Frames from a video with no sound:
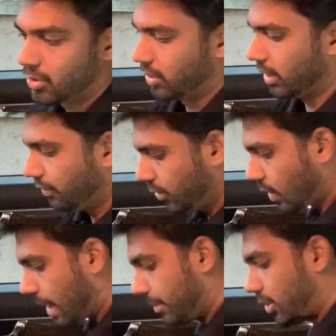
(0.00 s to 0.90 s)
So if
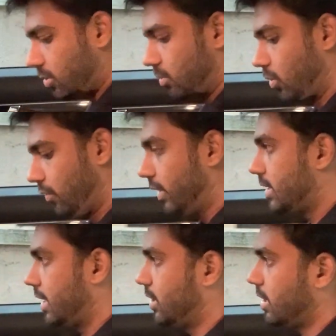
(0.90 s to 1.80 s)
you happen to move
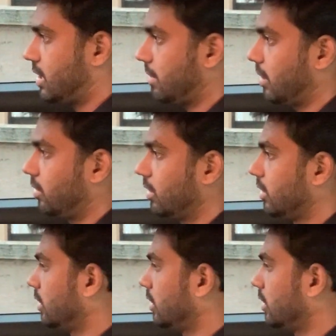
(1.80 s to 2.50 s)
it, say just about